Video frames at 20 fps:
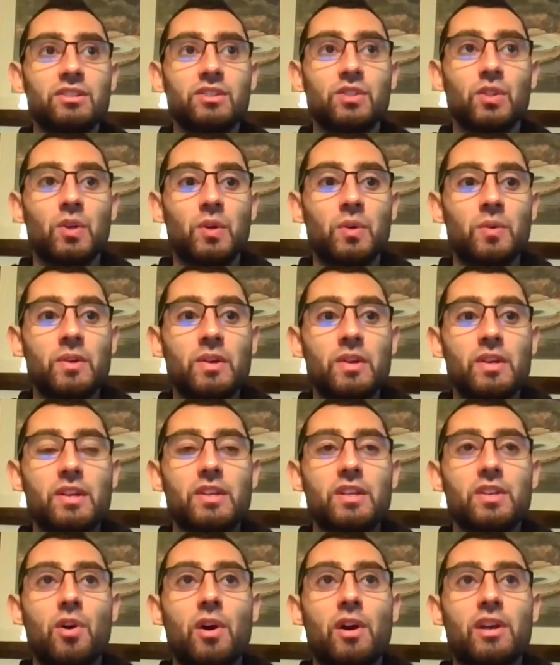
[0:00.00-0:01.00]
So,
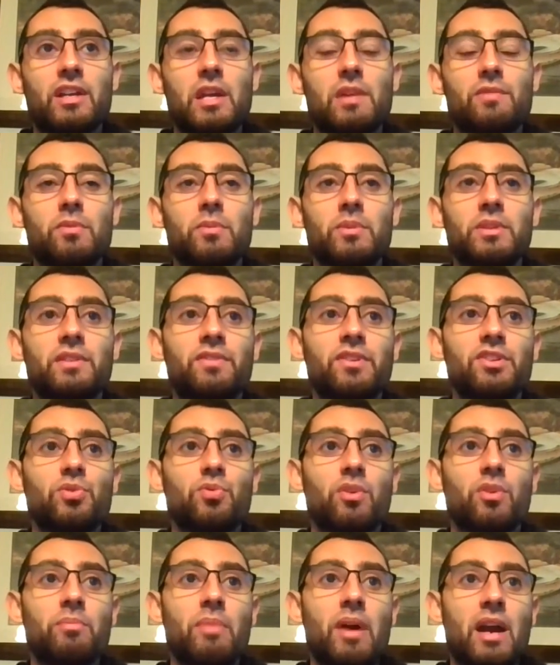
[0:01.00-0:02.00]
you know, I came from a
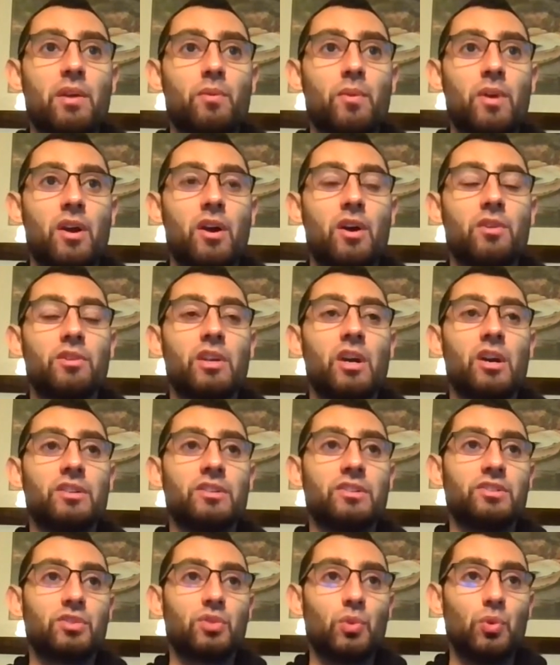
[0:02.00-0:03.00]
division one background,
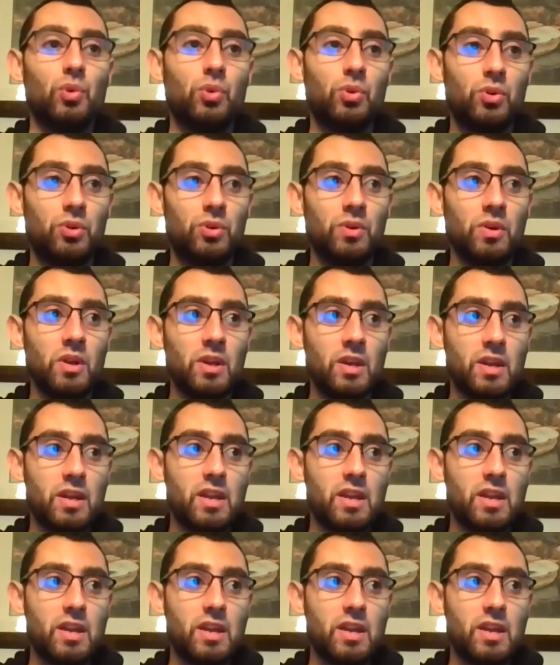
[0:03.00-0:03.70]
gone to school.